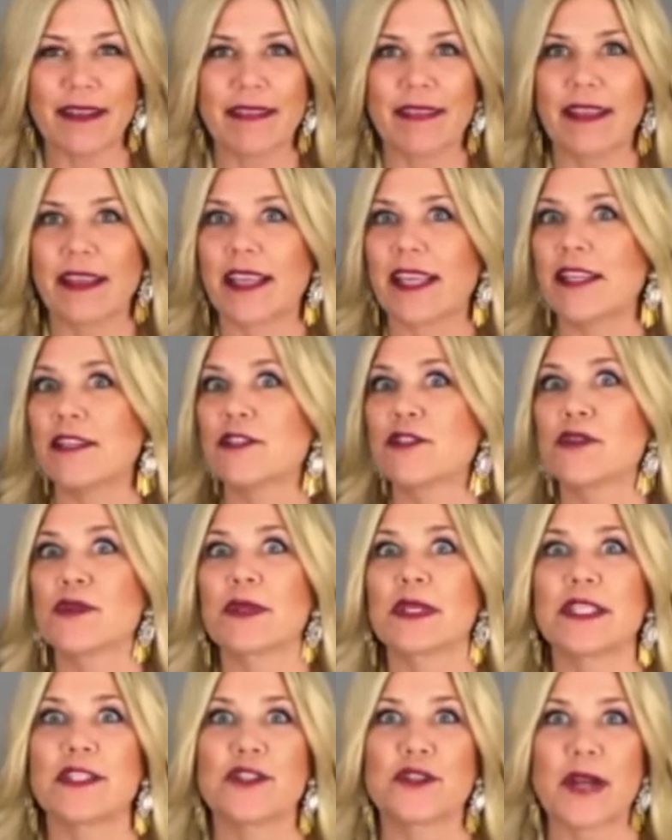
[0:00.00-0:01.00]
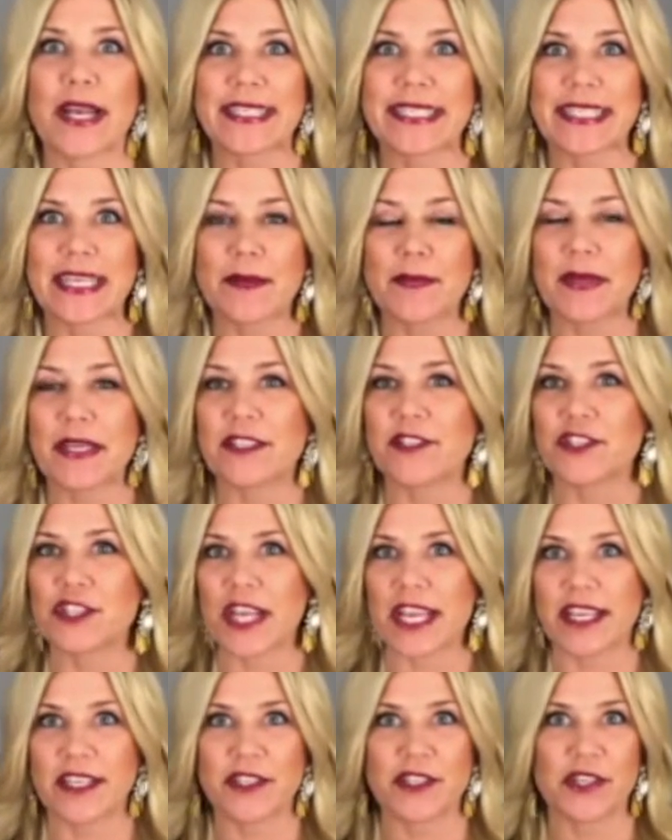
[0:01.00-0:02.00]
that can truly dress up and
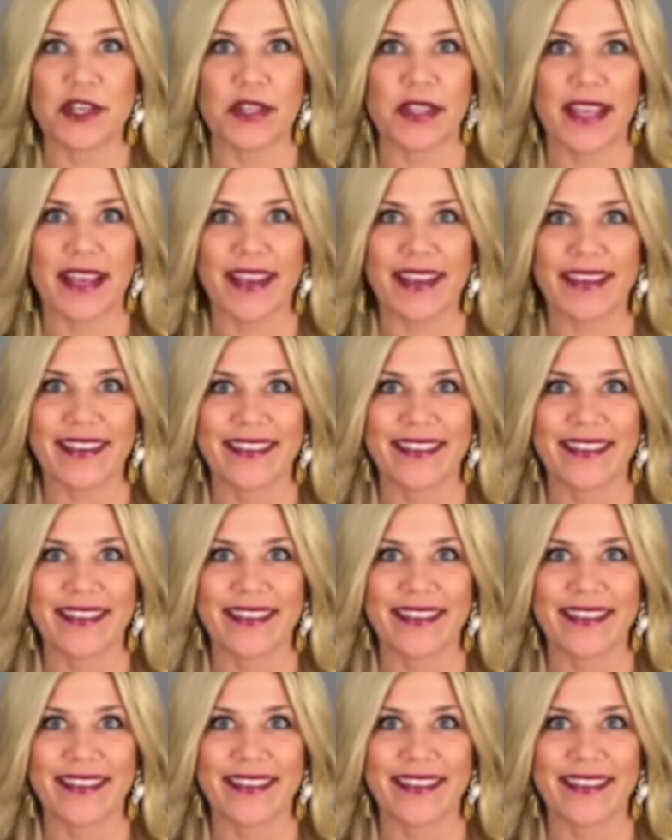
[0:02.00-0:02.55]
change your look.